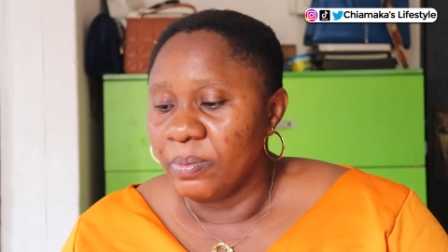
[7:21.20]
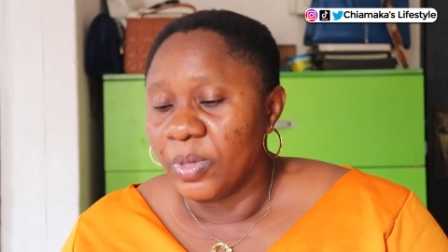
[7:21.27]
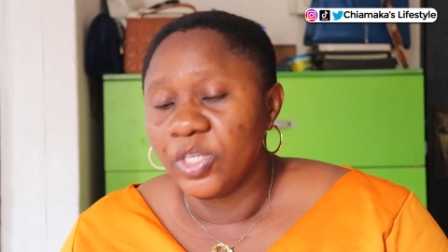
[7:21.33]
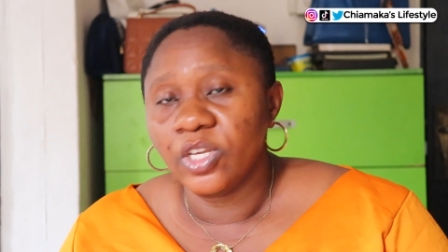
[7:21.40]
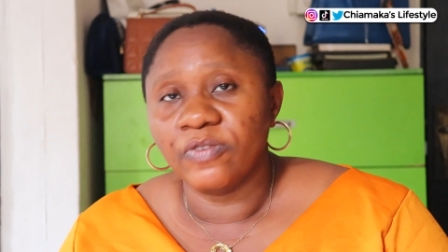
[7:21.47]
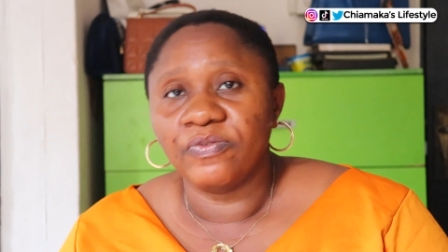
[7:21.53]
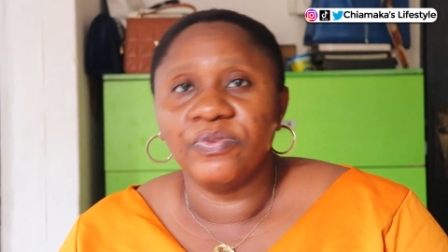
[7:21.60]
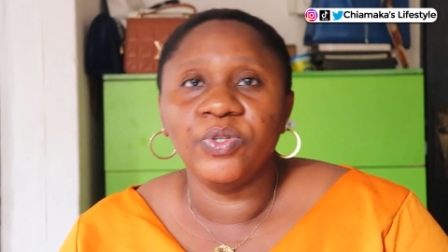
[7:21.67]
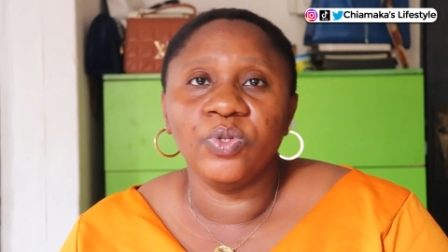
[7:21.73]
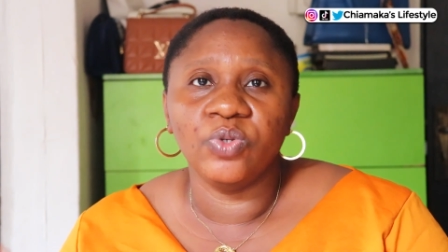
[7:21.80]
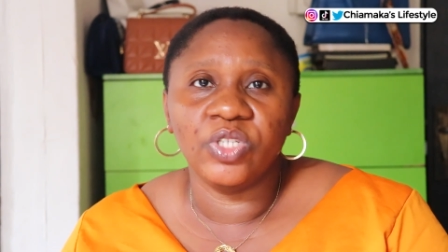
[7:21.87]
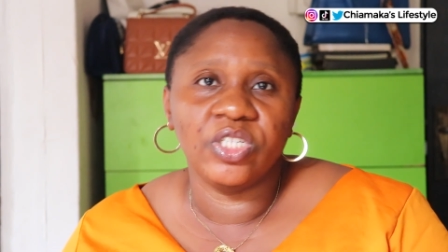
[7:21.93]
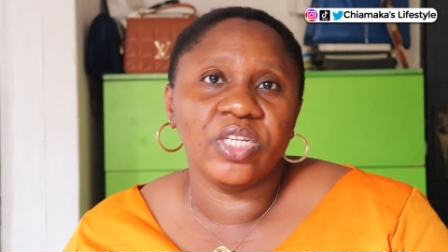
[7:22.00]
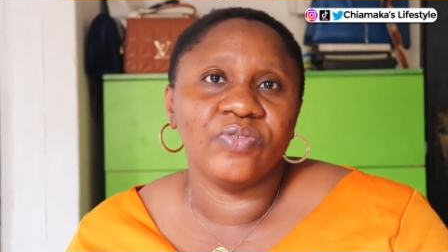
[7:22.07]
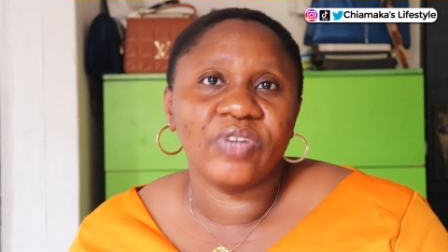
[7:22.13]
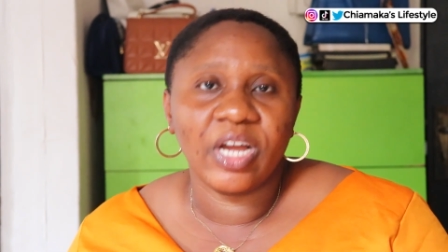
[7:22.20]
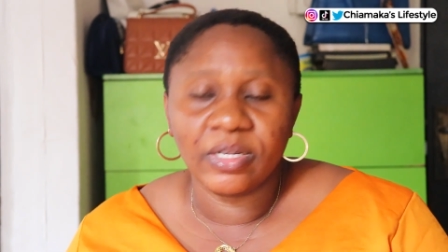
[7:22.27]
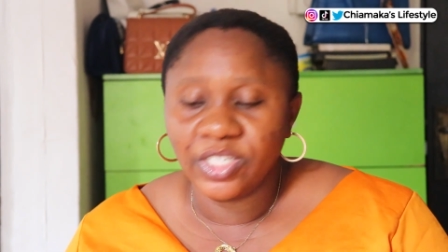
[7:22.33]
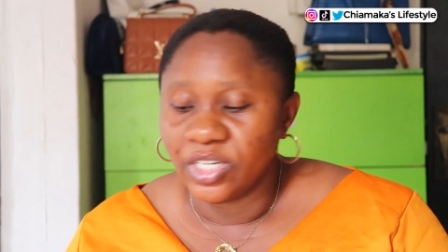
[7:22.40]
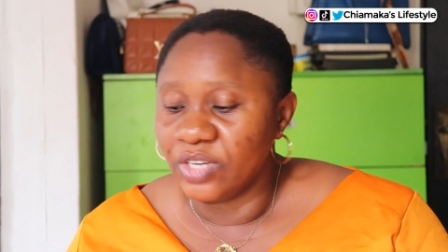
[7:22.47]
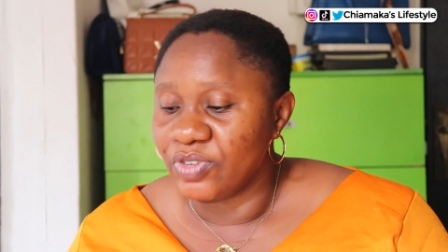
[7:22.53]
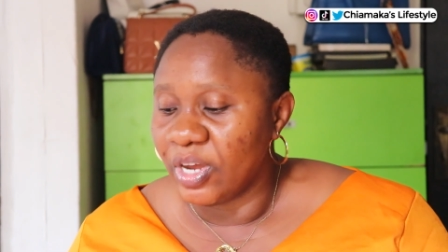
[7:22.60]
because of, you know, the
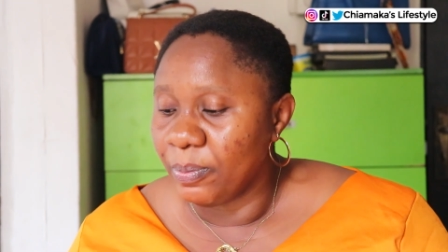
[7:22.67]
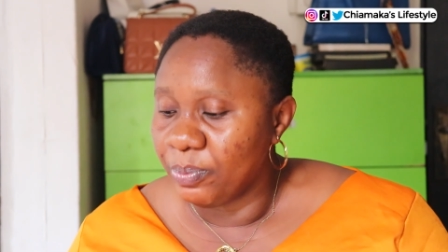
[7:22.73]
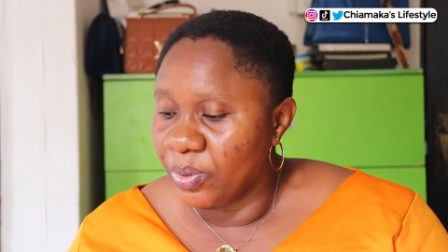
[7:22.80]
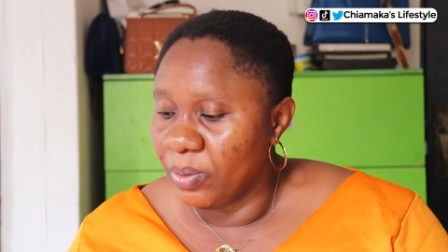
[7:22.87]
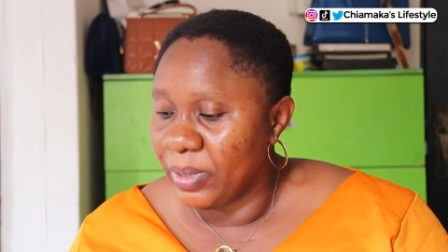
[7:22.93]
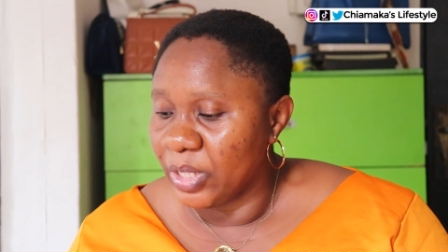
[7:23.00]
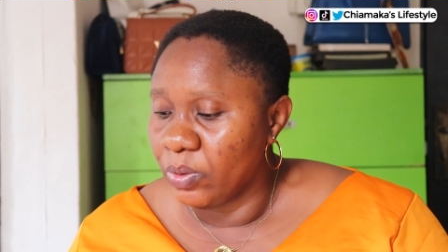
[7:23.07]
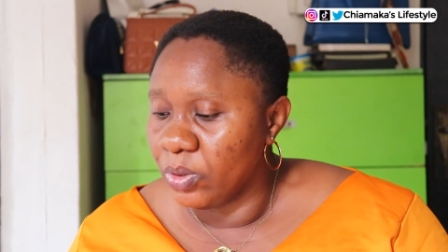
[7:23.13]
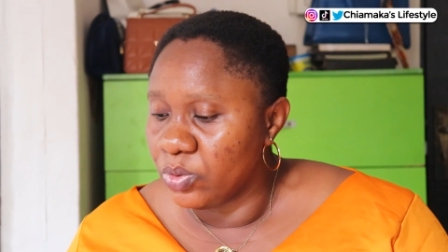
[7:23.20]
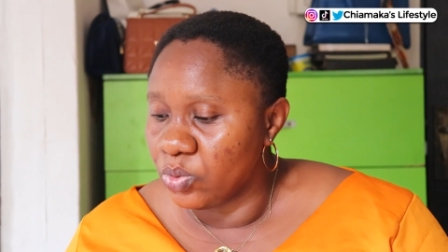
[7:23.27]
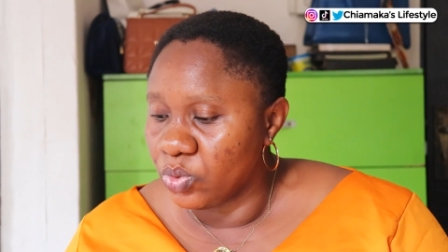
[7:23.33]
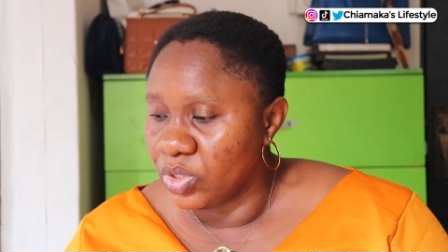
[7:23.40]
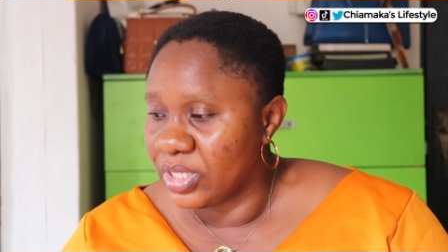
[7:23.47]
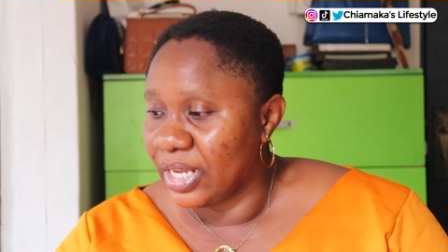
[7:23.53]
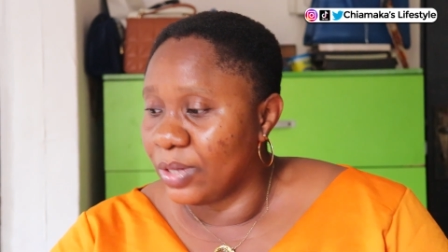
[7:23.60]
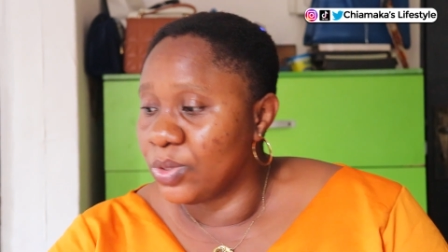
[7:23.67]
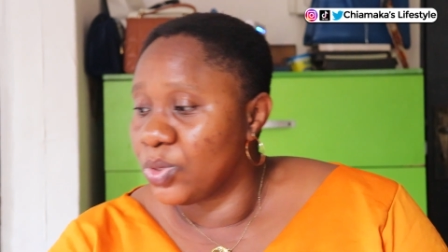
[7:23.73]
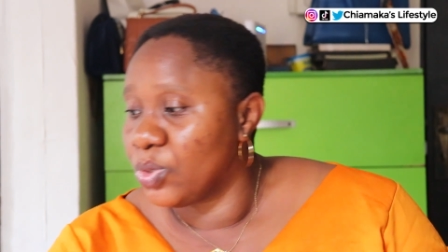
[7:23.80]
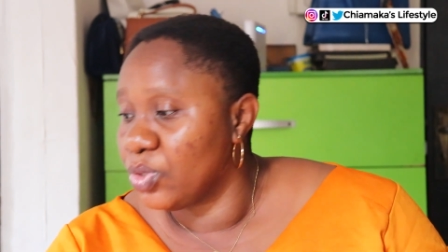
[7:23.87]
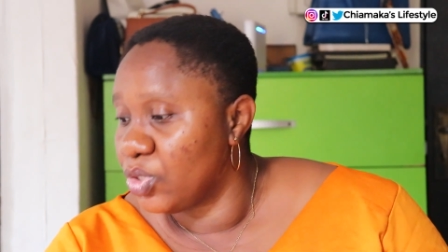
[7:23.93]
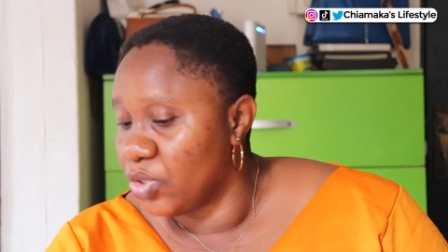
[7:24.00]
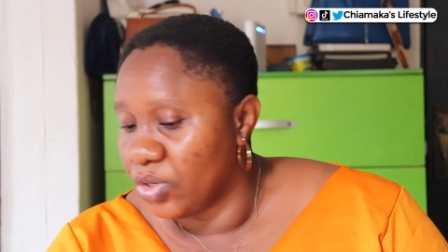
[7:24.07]
general problem. I don't want to sound
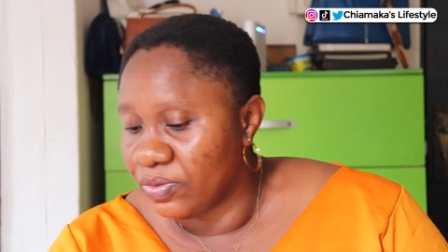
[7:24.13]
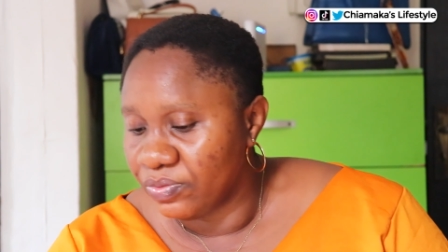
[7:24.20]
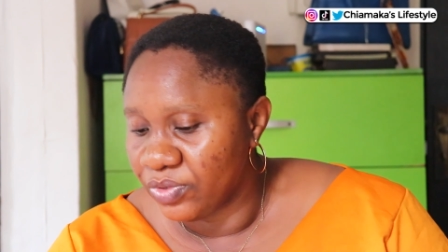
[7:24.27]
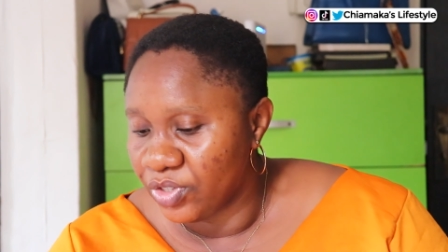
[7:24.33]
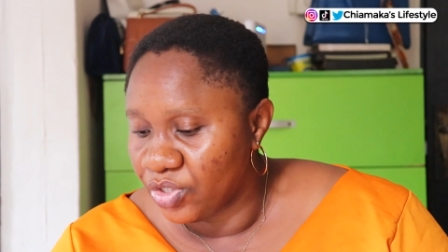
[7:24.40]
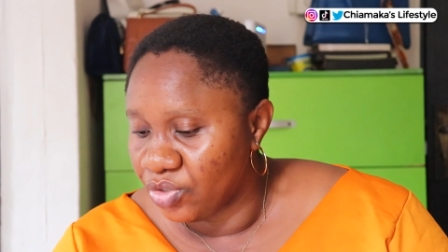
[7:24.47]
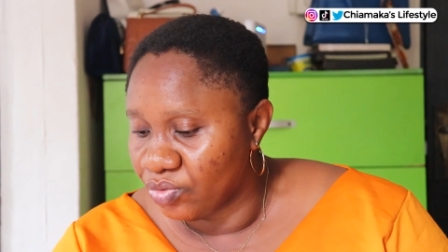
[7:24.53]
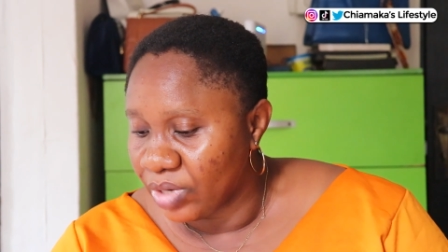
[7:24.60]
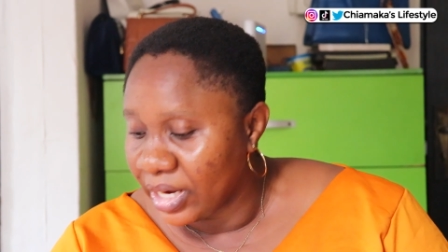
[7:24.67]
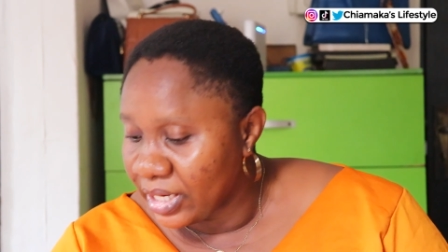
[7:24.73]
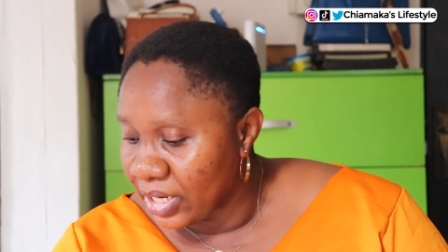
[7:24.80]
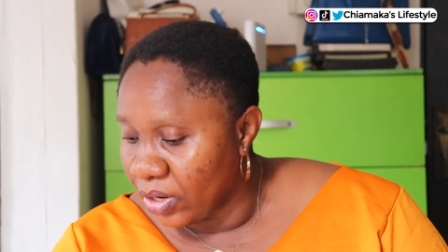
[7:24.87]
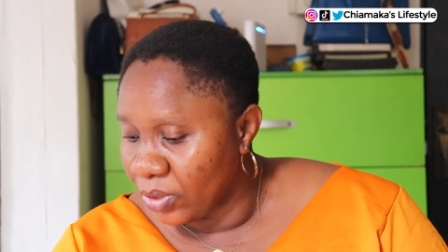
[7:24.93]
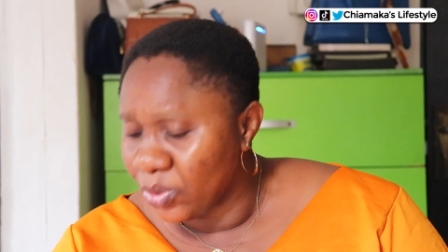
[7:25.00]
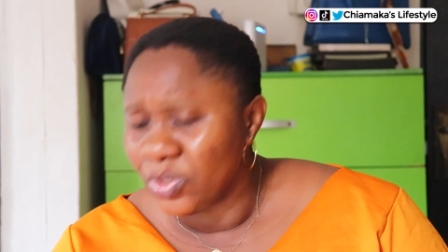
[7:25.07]
so selfish right now.